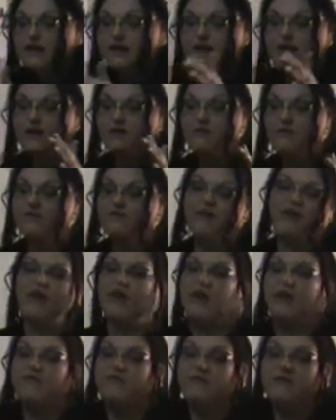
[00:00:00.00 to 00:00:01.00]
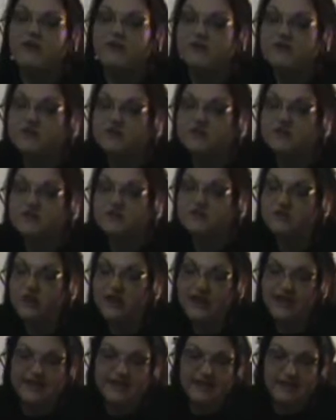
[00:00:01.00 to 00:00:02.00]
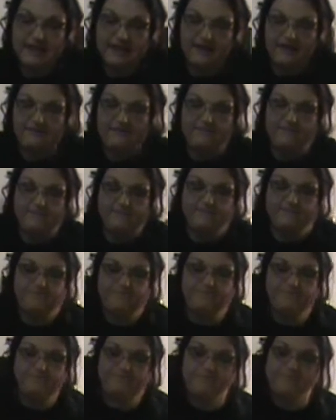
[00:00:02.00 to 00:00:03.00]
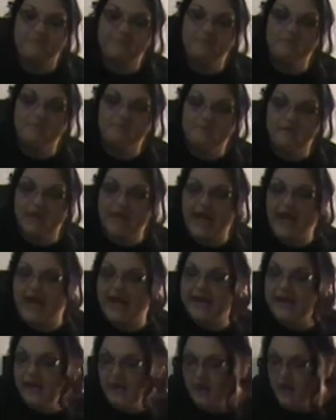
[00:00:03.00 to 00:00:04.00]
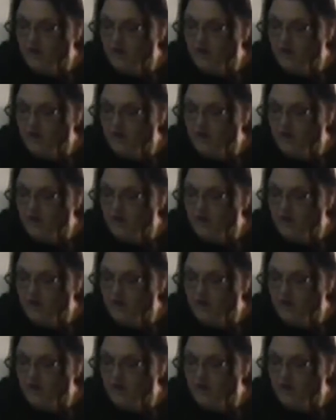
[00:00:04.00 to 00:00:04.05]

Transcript: Now we've got our first tray done. Okay?